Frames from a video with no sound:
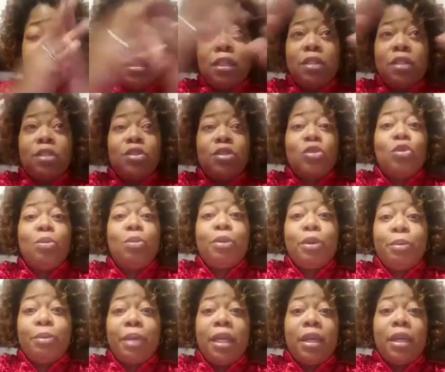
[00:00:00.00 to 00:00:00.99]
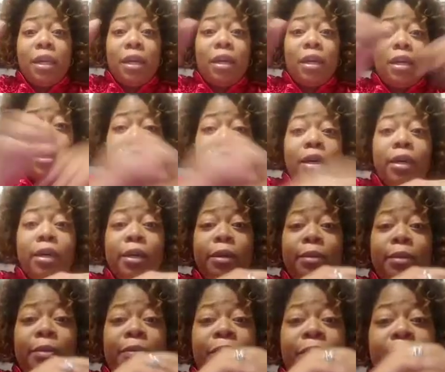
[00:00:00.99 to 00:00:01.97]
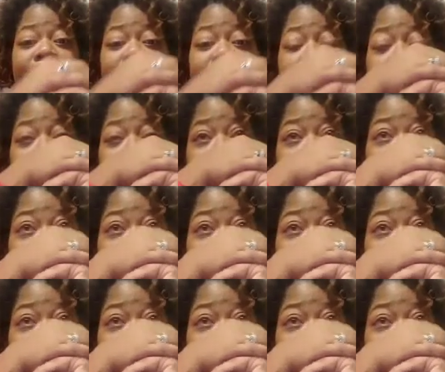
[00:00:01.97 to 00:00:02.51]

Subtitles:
is super big. It's